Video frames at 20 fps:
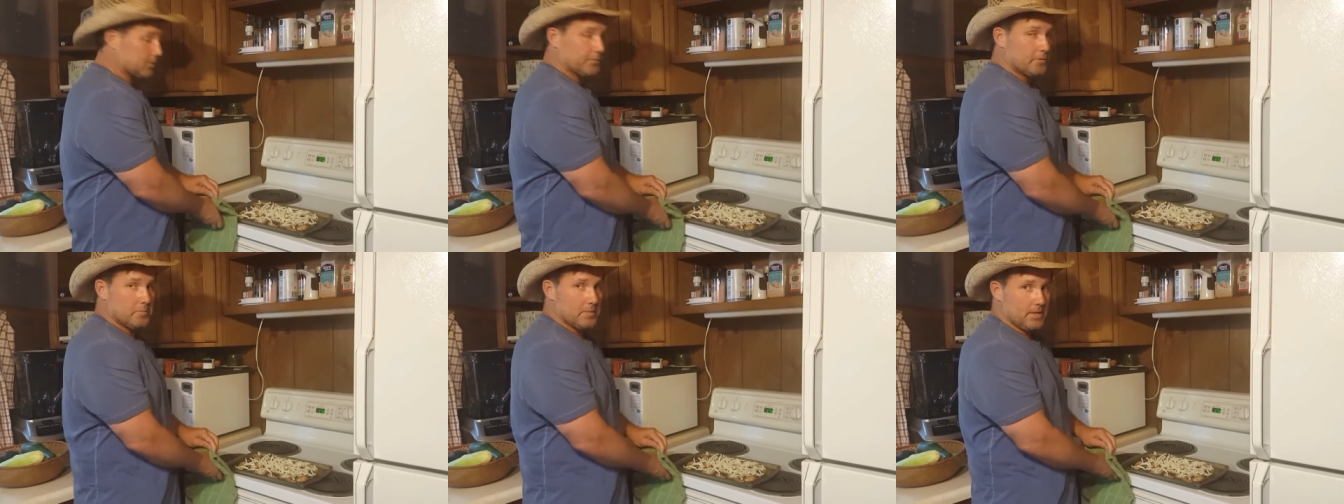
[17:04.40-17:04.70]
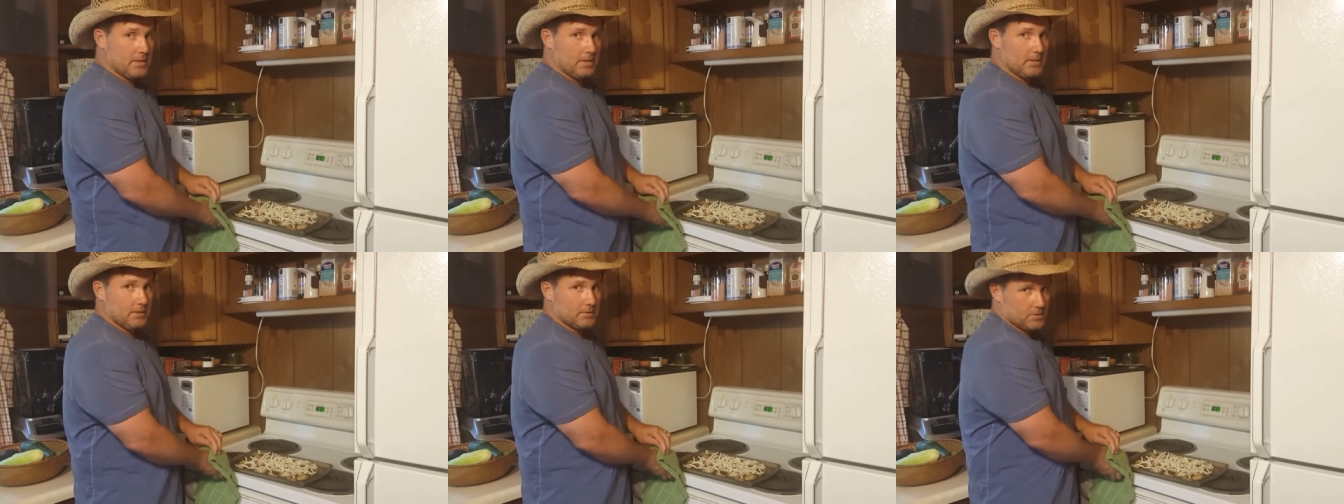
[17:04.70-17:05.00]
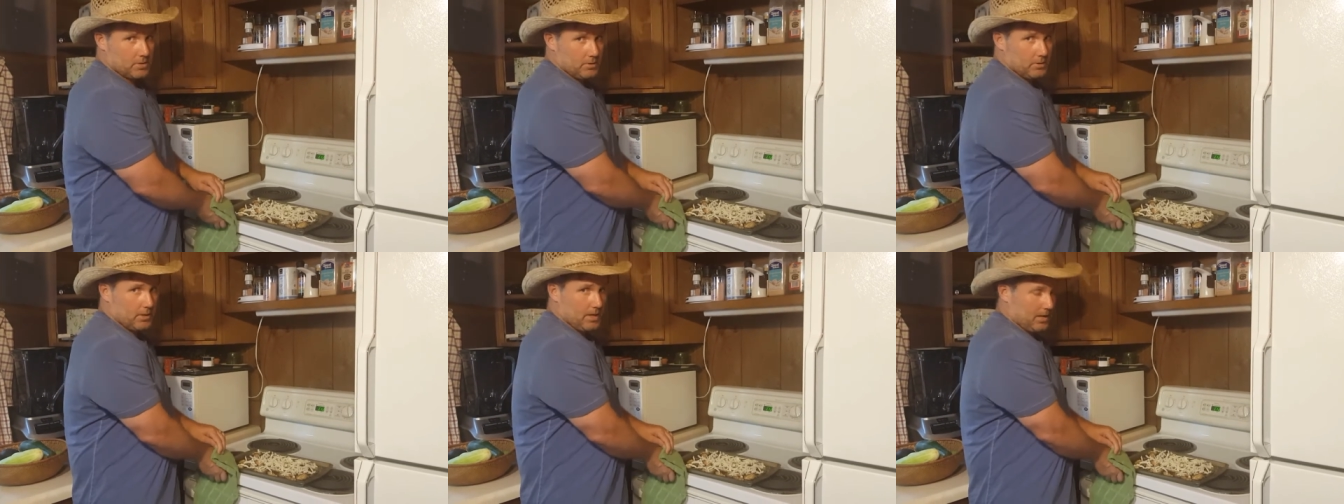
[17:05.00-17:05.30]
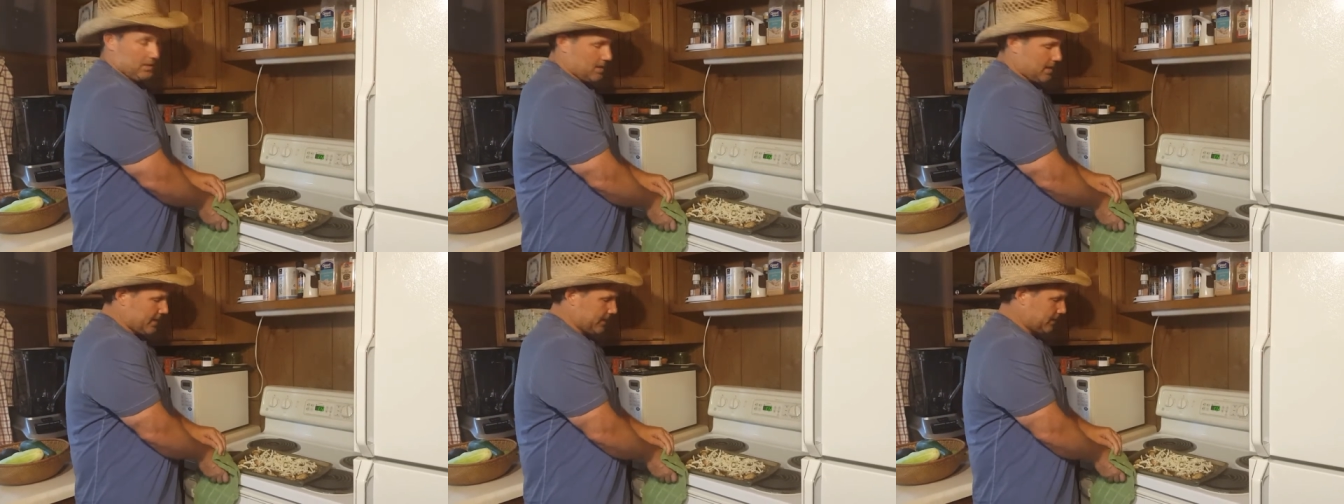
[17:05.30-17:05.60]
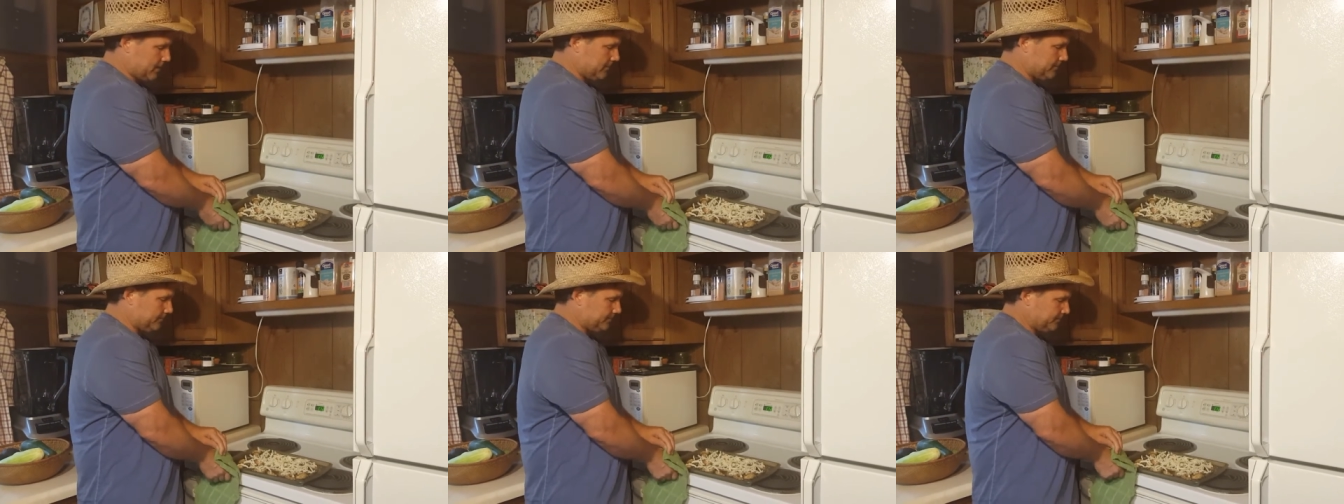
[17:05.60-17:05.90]
which for me is good. I
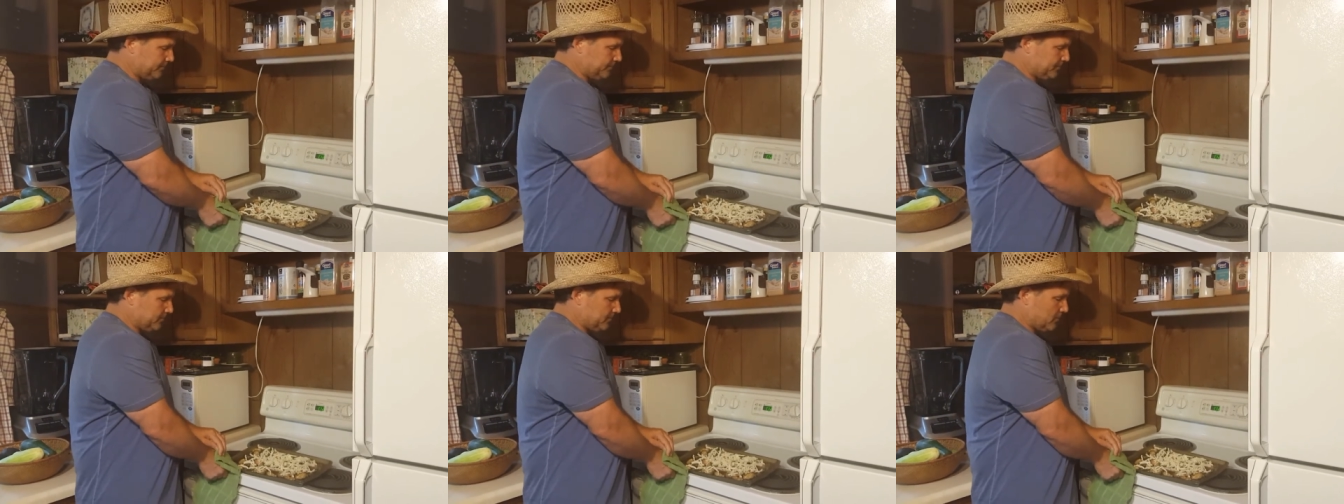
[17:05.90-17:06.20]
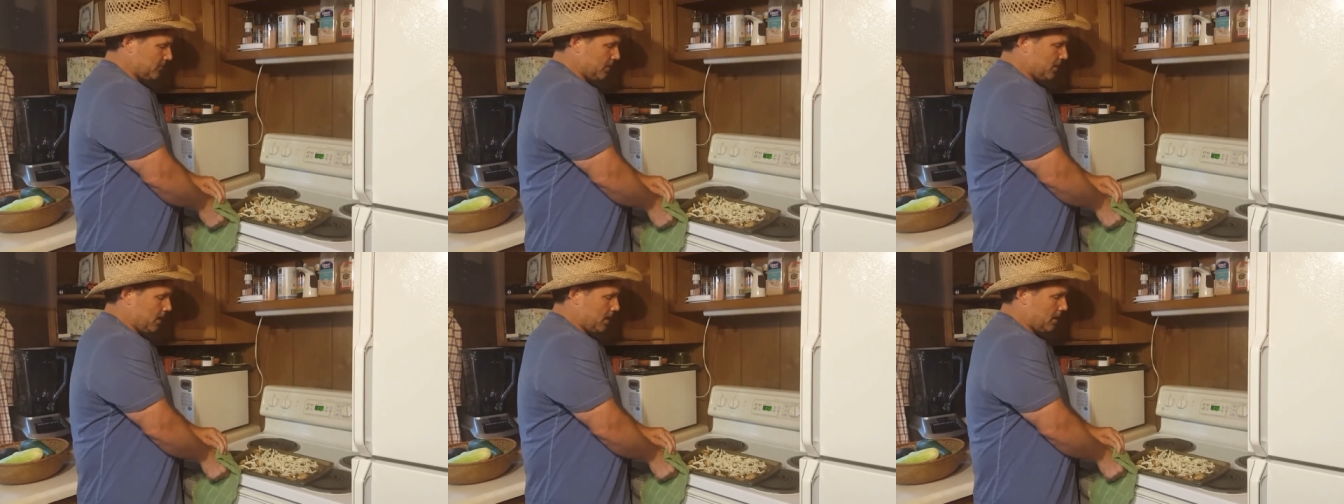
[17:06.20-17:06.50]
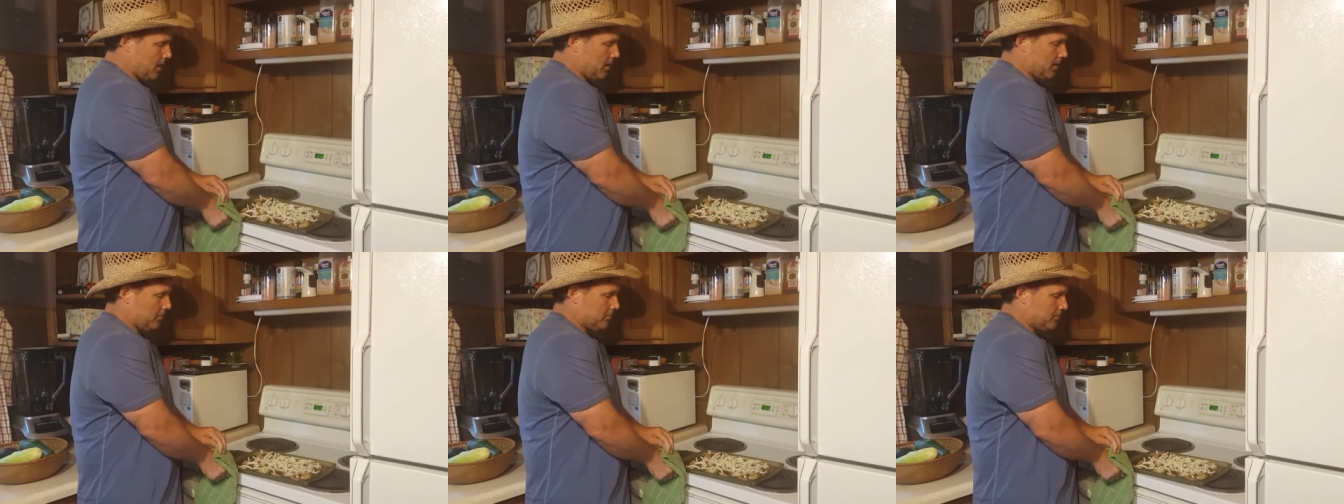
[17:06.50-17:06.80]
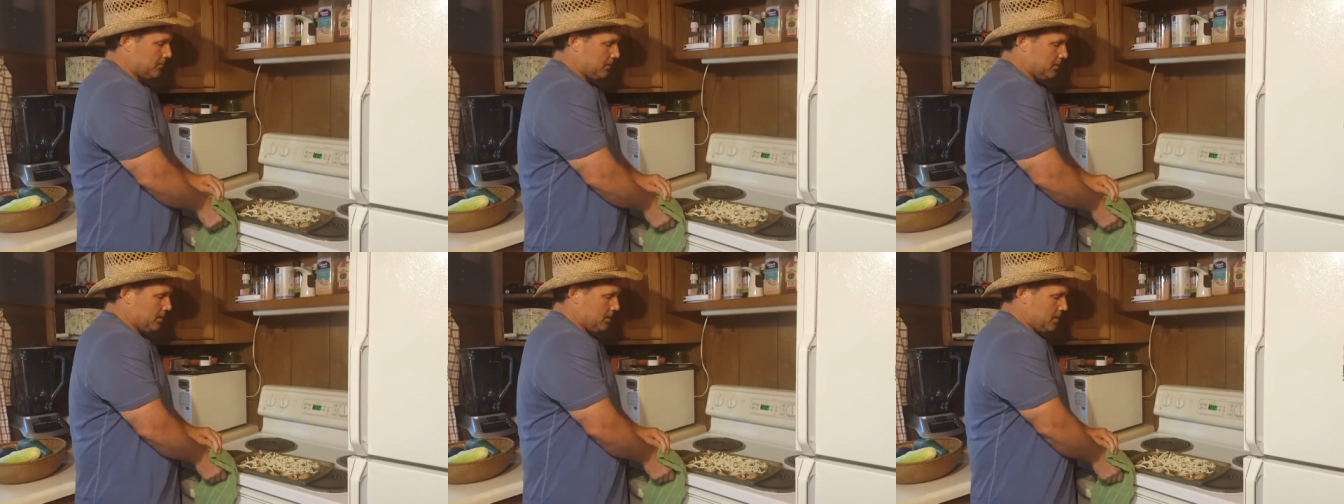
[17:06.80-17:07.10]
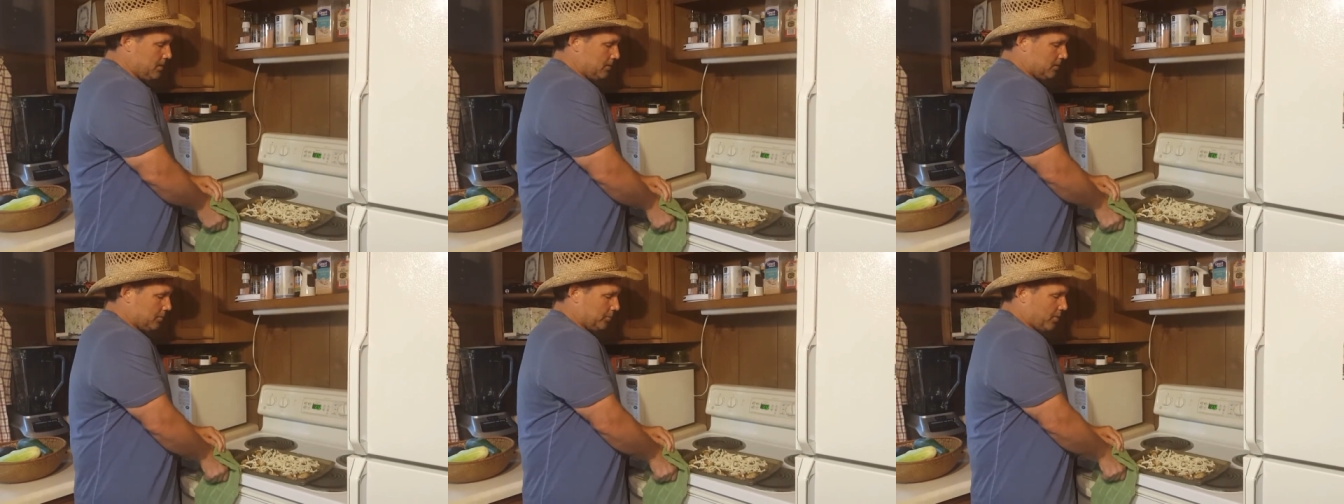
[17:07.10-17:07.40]
like it.
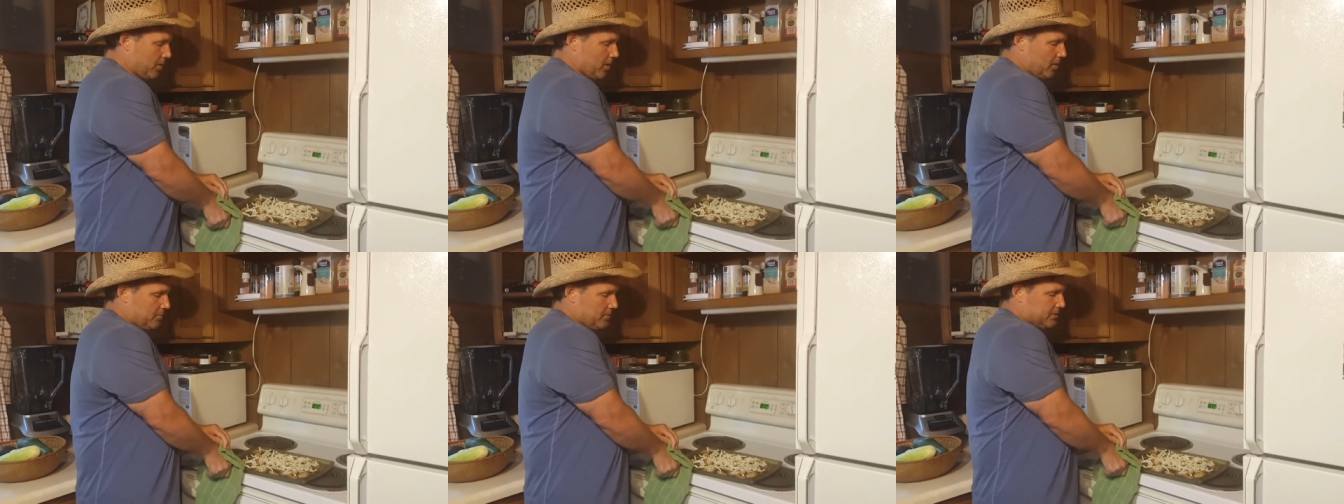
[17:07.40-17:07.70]
The